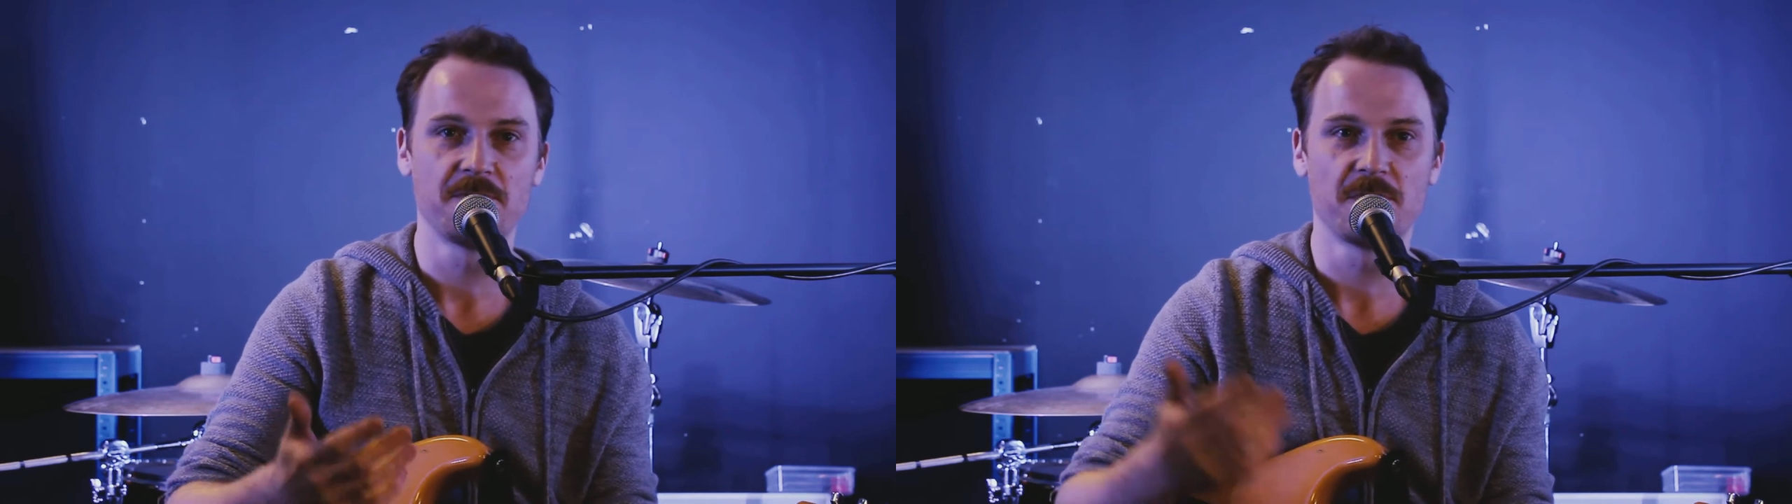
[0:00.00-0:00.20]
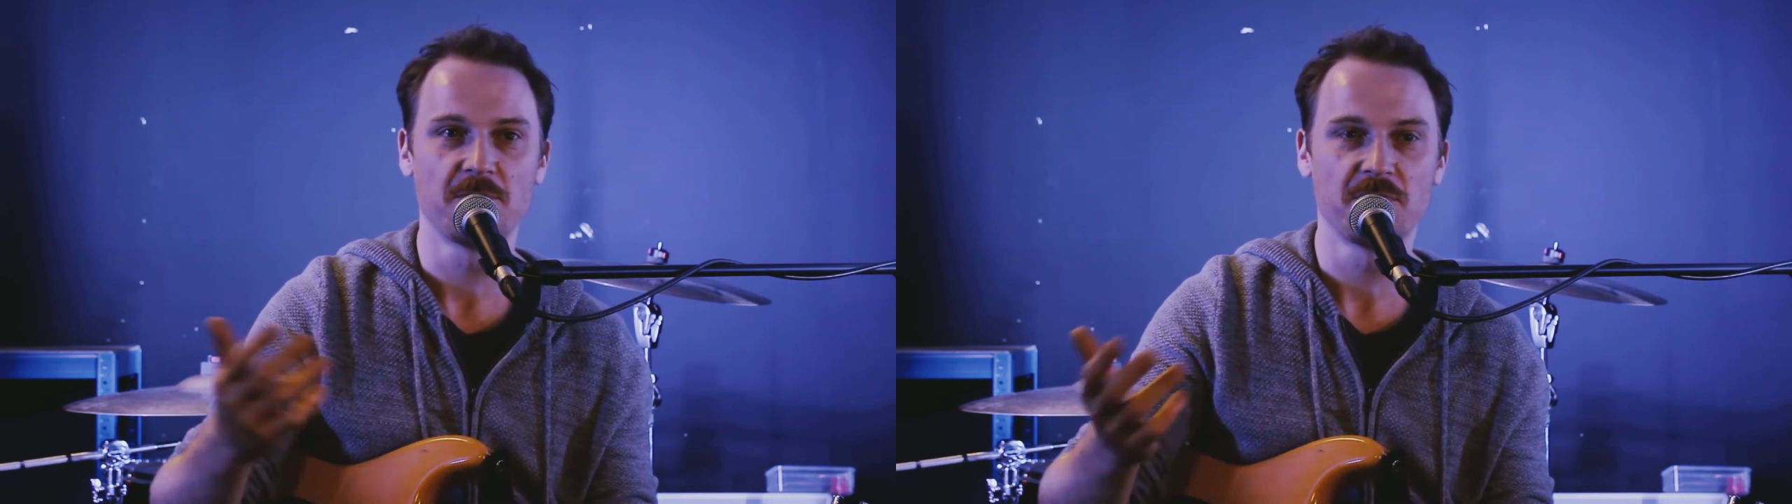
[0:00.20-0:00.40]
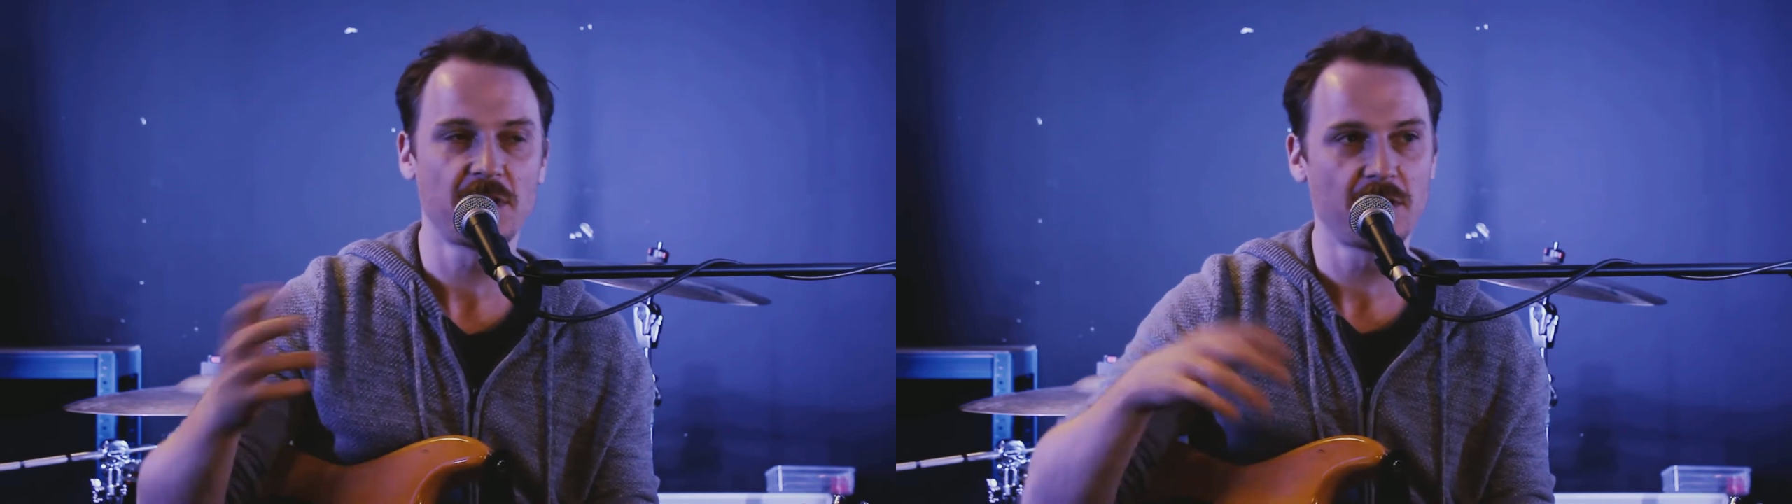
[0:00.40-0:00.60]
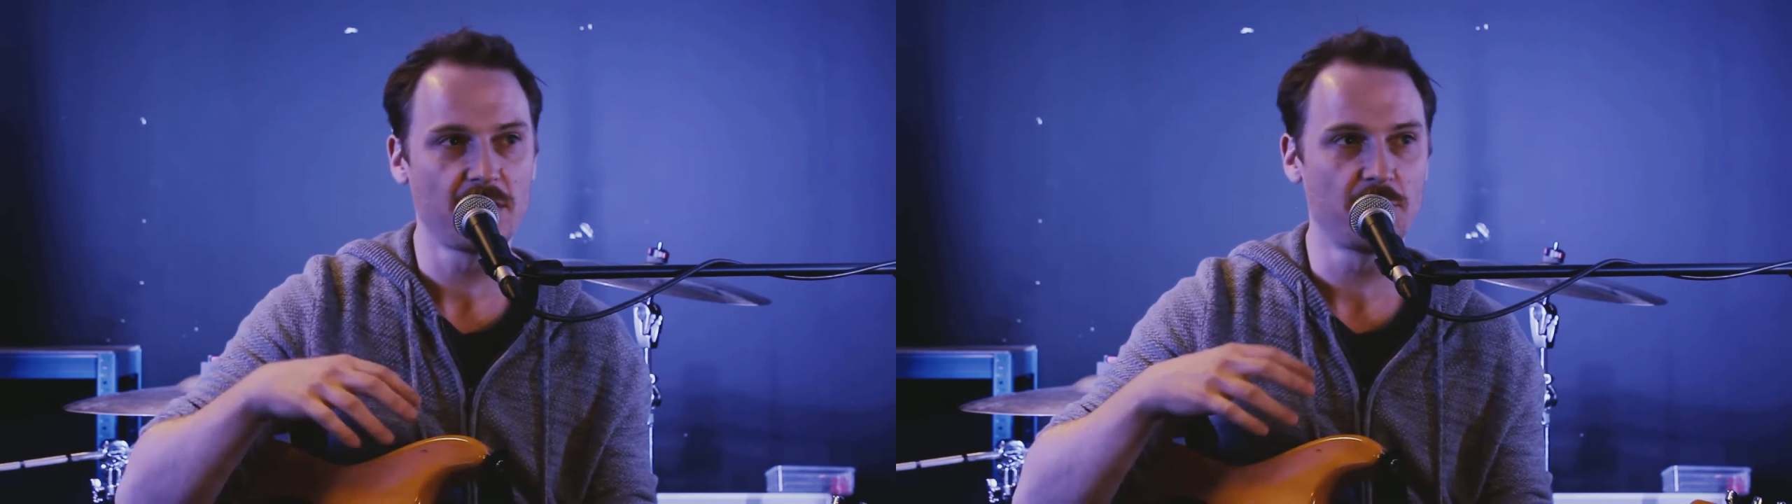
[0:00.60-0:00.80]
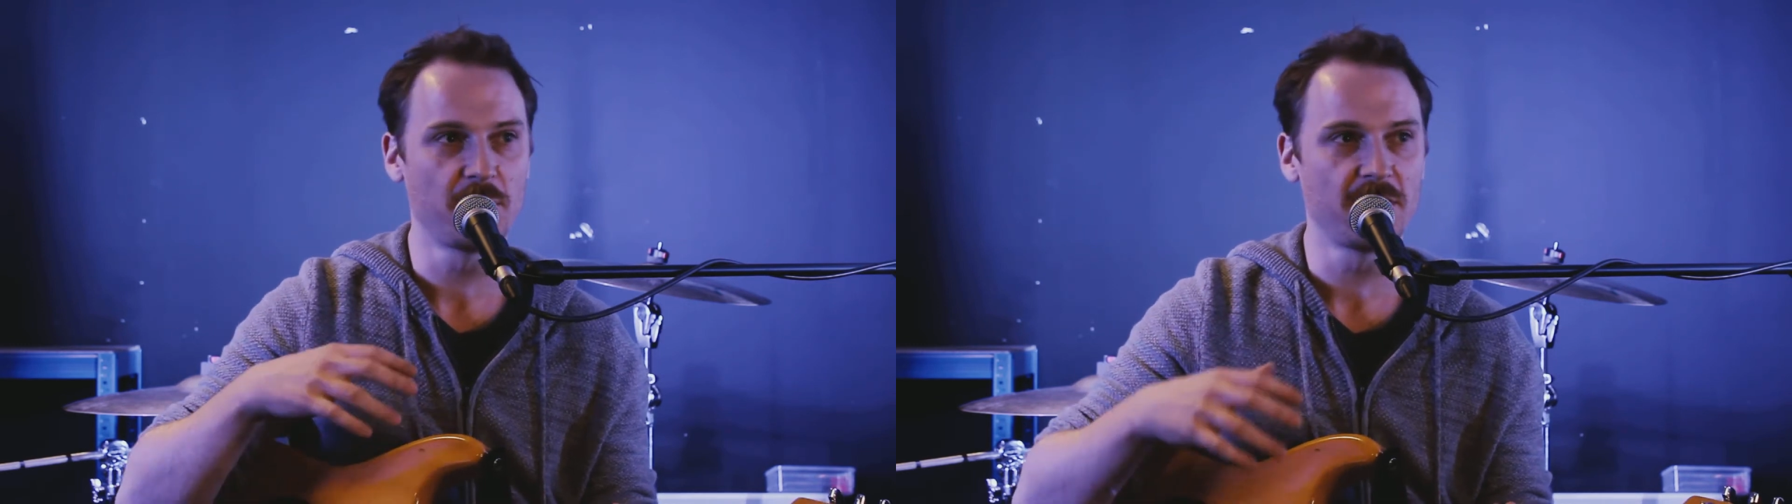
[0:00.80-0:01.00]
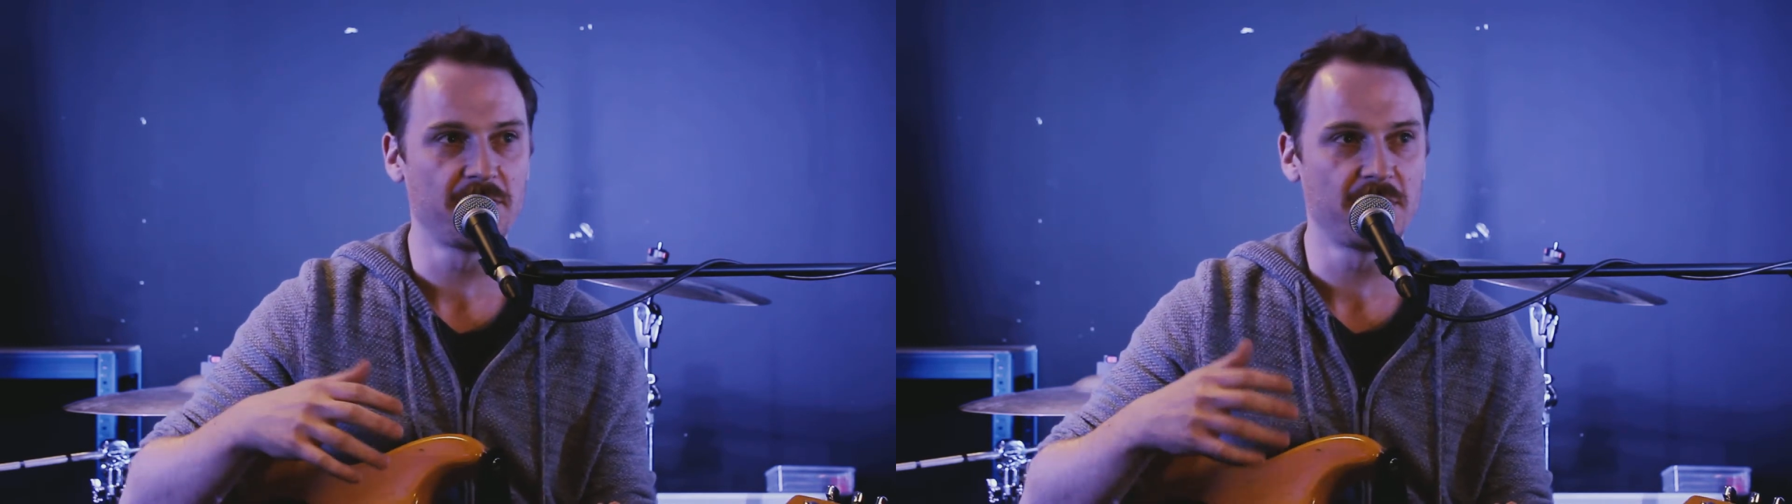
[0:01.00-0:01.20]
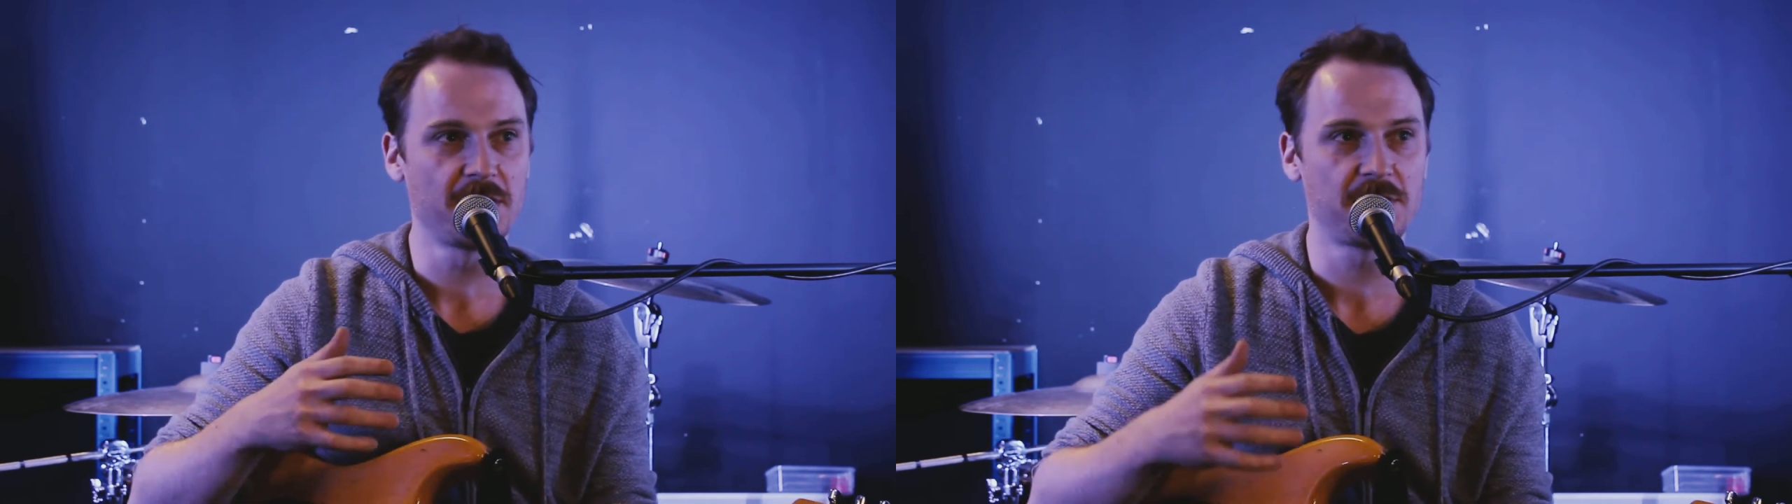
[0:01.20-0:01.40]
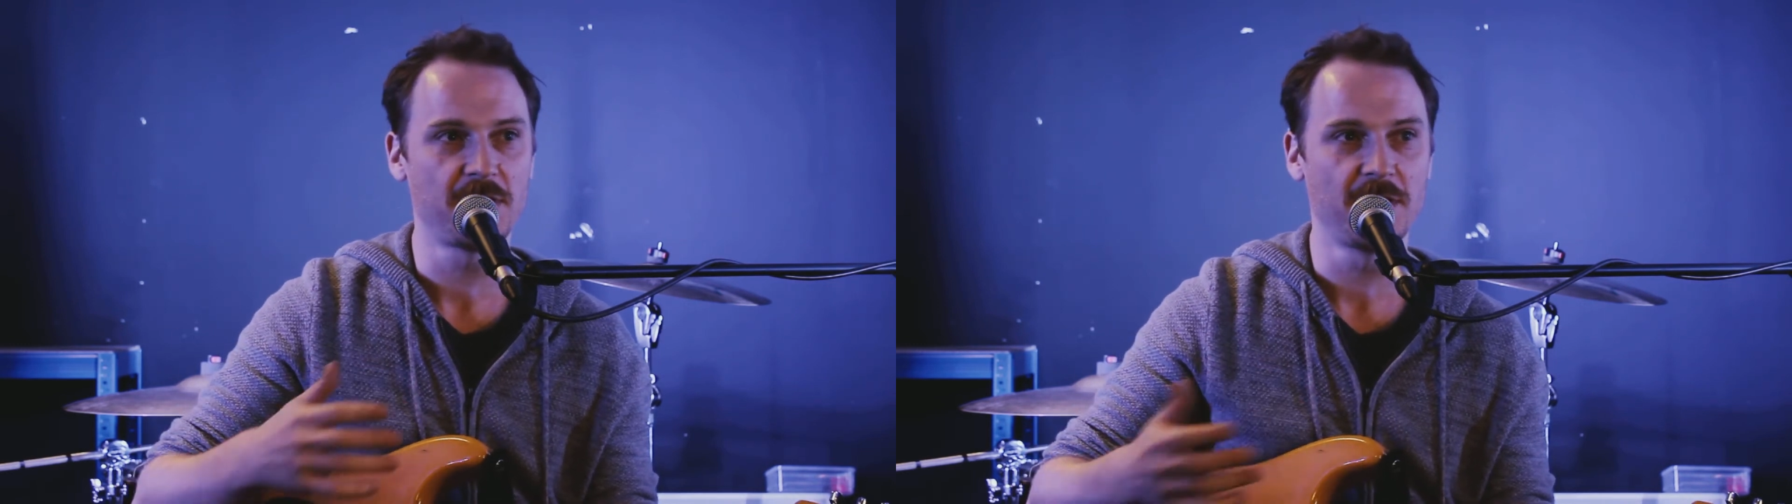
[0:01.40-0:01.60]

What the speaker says: And we've done a little bit of this